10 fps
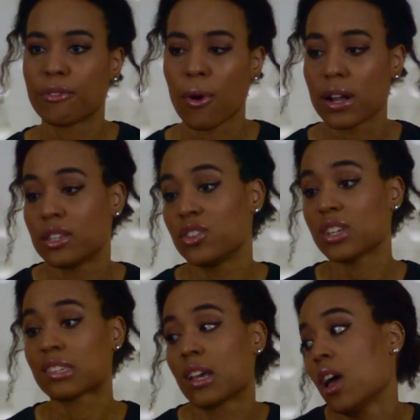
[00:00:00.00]
for. It's
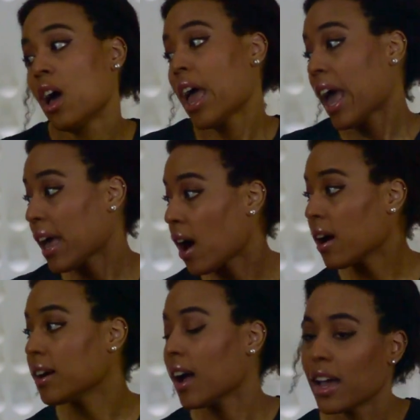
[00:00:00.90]
just, hey,
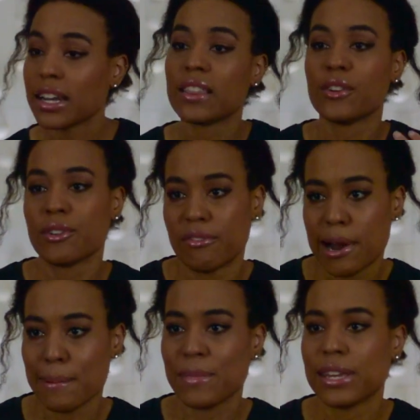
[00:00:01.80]
Arghon, and your
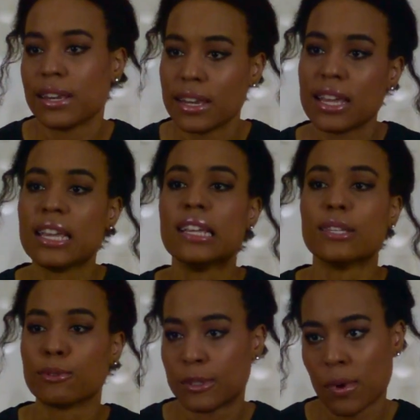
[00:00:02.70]
environment
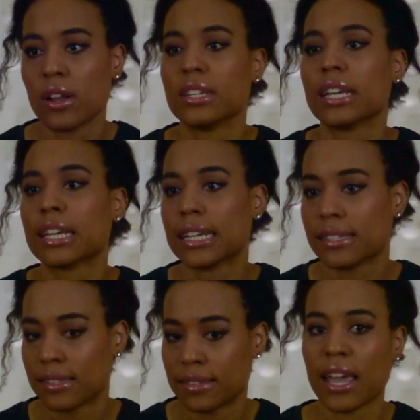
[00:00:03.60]
is responding.
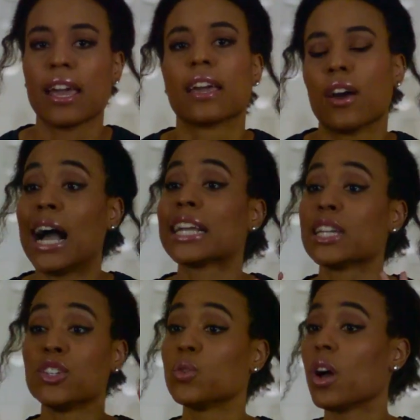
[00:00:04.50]
It's saying, I
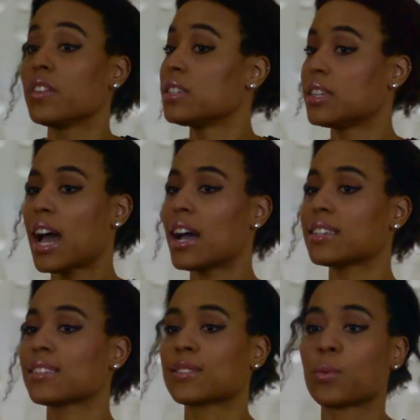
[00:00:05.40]
can do all these
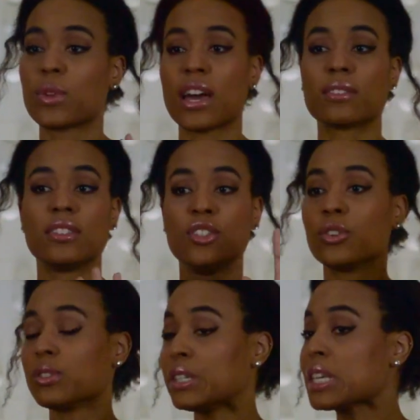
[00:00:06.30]
tasks without, you
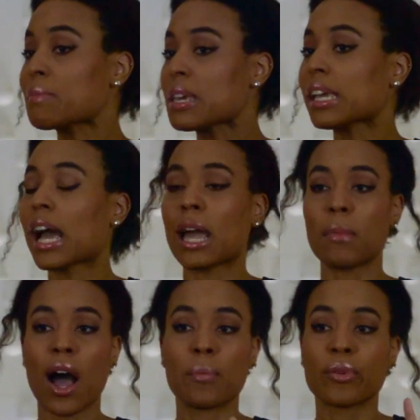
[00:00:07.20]
don't see me,
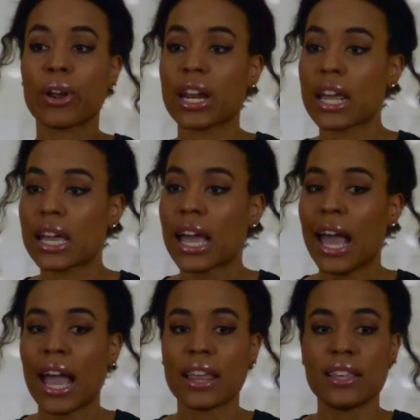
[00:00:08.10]
I'm operating.
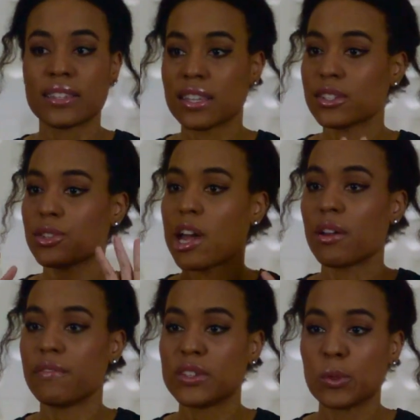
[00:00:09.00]
These things are
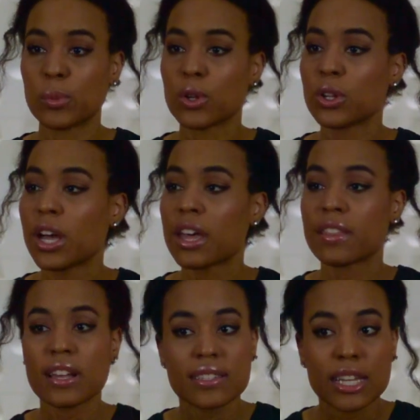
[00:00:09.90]
now invisible.
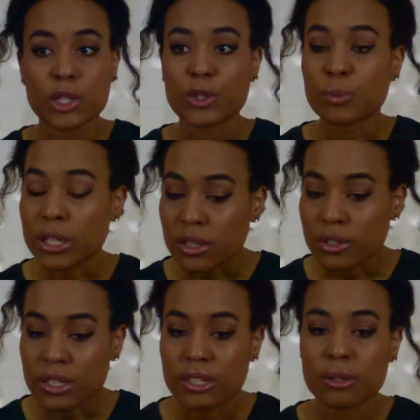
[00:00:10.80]
Things like your sprinkler
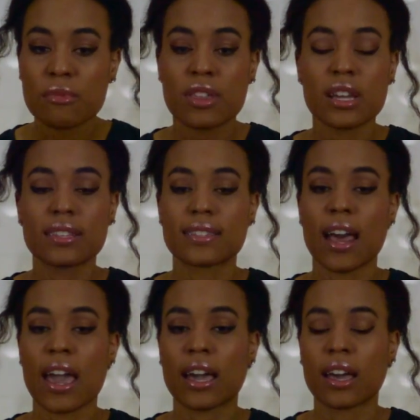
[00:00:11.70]
system, things
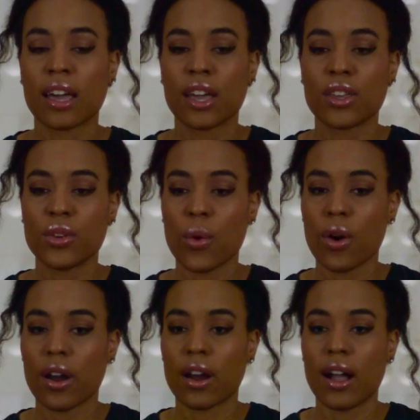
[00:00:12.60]
like
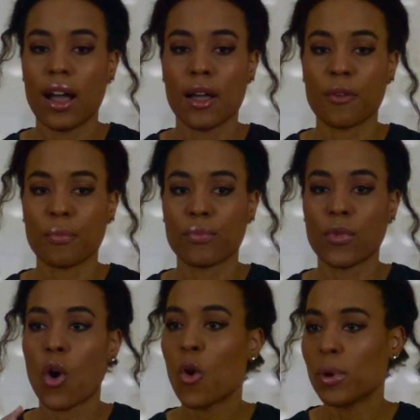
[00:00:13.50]
your
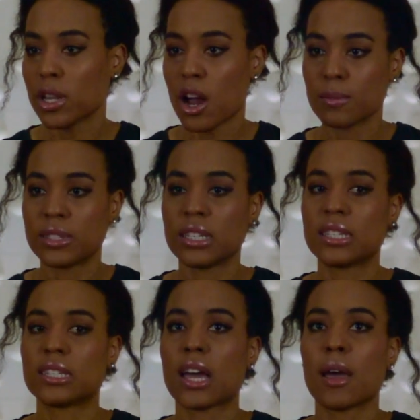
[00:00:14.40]
home alarm
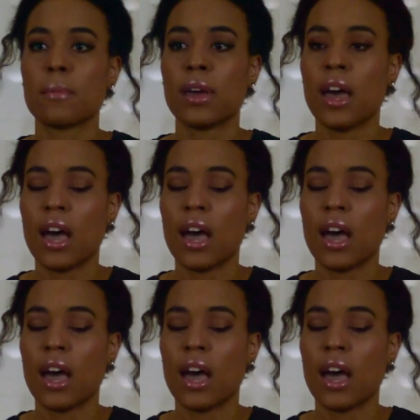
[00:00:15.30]
system,